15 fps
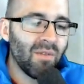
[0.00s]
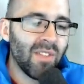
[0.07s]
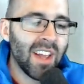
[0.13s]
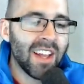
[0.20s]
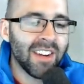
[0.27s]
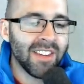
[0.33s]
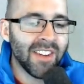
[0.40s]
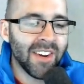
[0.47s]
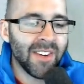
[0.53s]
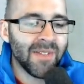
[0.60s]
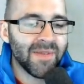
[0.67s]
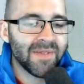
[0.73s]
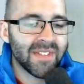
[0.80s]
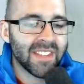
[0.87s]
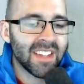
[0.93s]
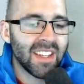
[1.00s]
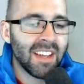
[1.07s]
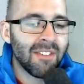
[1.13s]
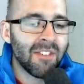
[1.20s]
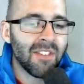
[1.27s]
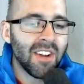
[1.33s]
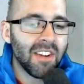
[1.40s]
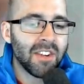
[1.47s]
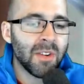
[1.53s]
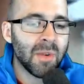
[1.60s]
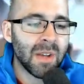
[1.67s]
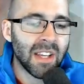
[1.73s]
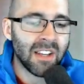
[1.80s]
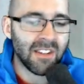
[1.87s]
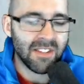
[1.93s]
I don't know. If you're not
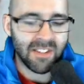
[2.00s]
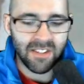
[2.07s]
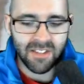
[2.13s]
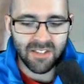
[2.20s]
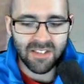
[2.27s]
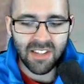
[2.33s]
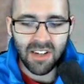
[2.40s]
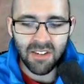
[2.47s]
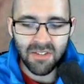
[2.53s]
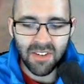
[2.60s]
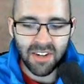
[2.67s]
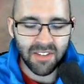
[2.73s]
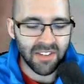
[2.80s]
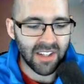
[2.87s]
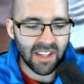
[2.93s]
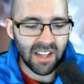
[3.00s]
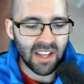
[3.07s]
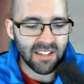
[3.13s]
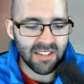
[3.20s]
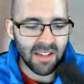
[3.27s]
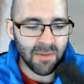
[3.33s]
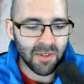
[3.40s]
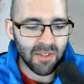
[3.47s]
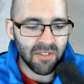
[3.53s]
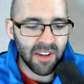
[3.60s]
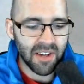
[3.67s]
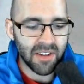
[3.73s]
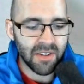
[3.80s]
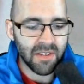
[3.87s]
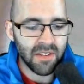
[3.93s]
doing it yourself, I don't think it has that much
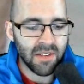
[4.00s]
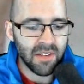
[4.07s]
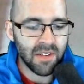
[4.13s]
value.